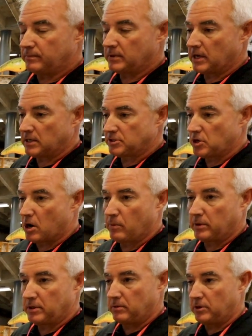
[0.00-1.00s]
because
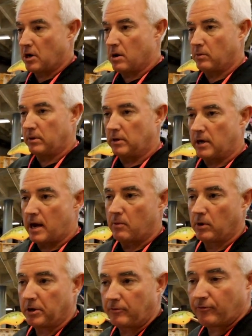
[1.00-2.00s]
Darwin and I
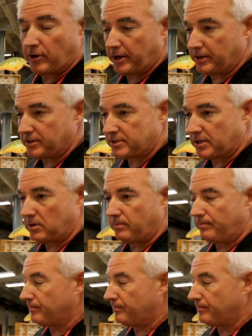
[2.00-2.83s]
were good friends. So